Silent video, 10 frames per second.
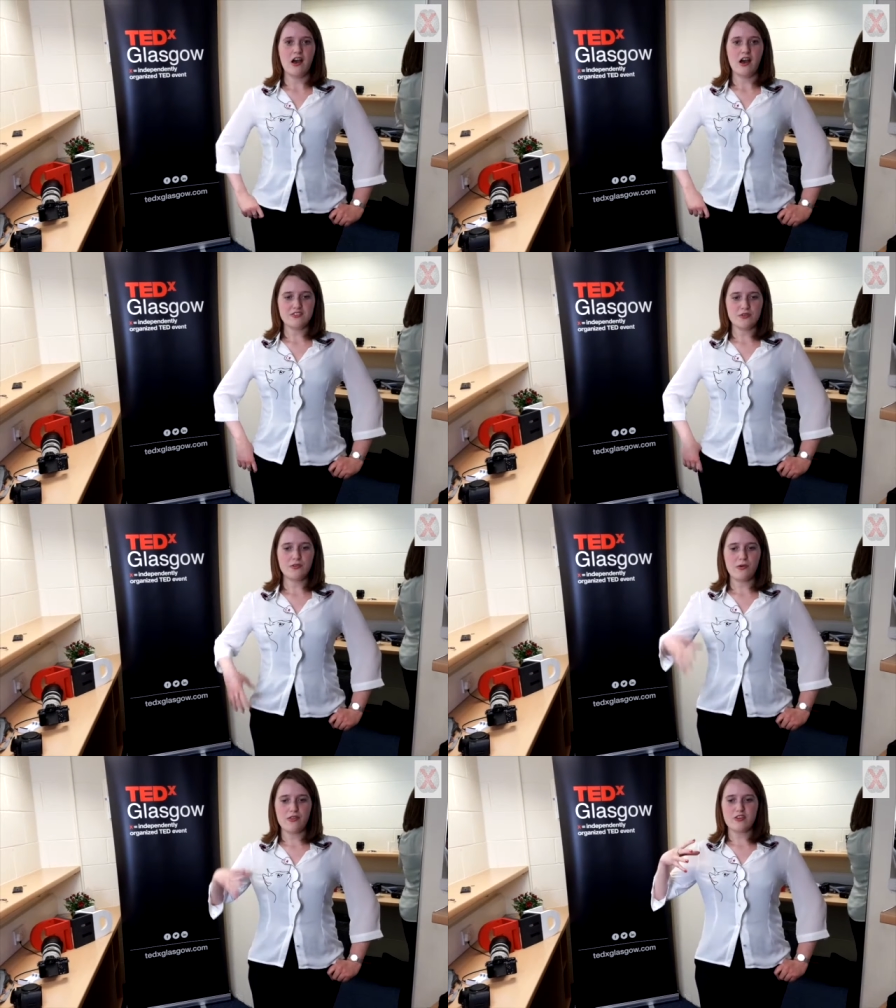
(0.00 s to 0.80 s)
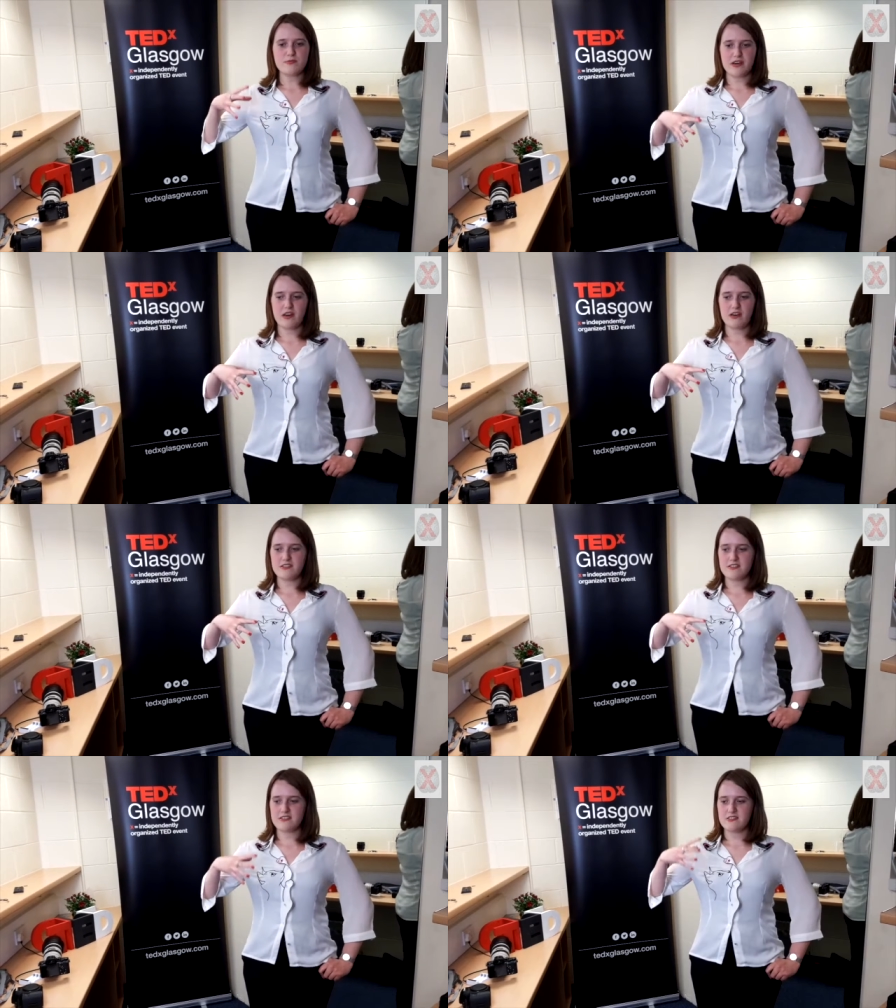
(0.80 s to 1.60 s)
I don't know whether it's
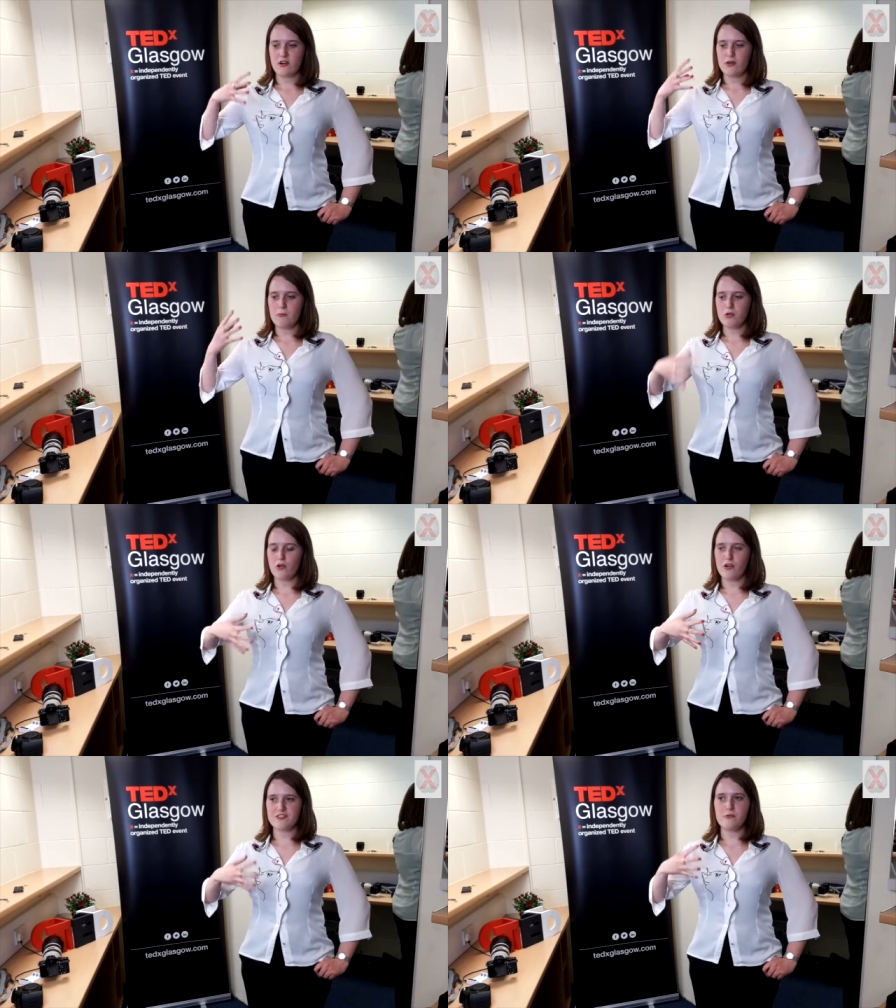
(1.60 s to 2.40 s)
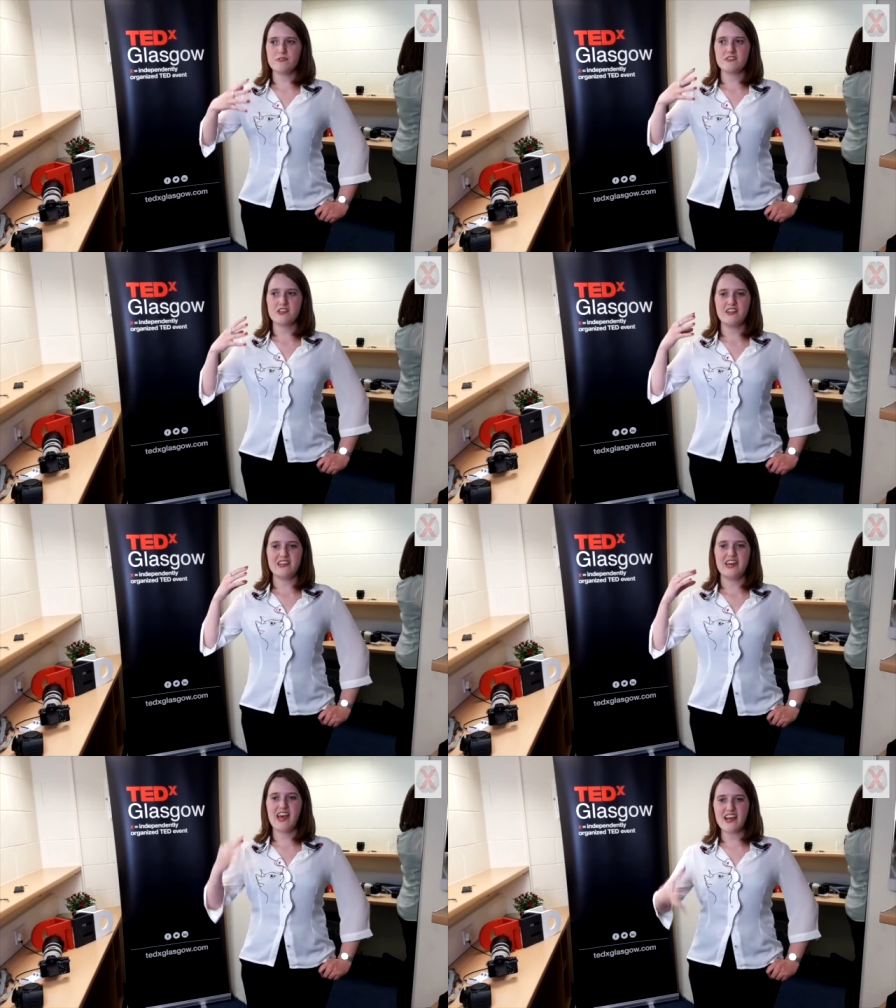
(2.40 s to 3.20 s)
because employers are
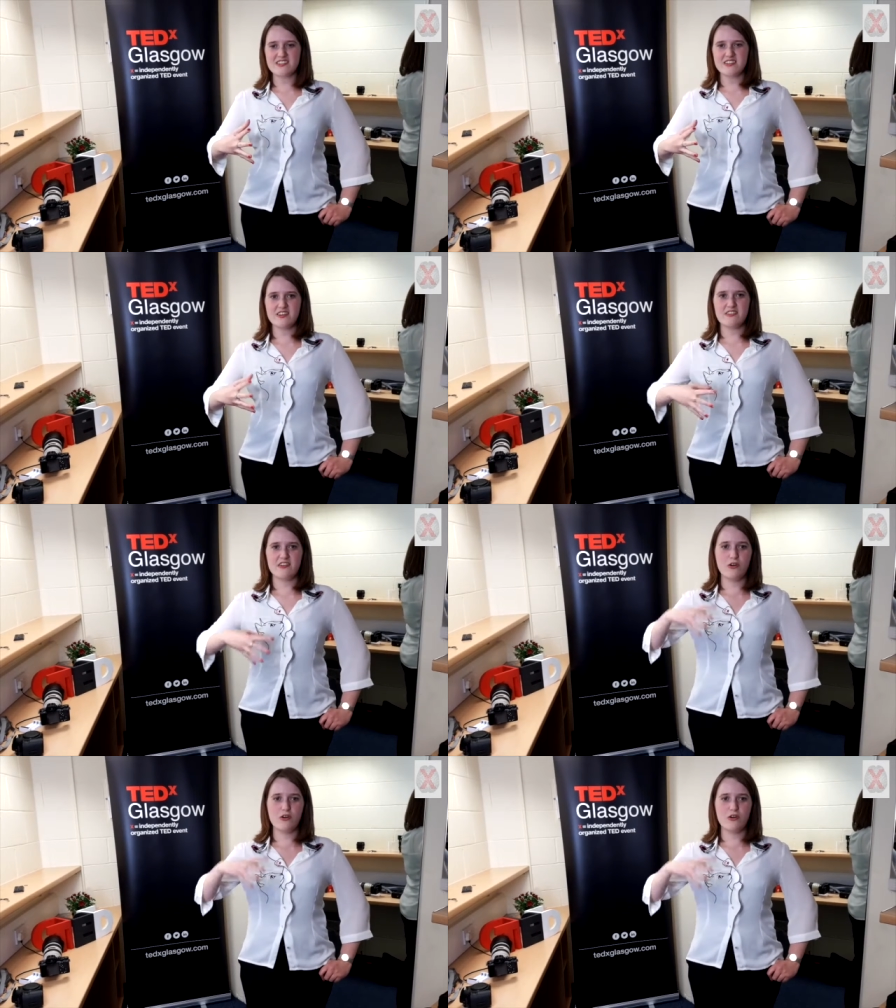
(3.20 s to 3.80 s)
slightly hesitant.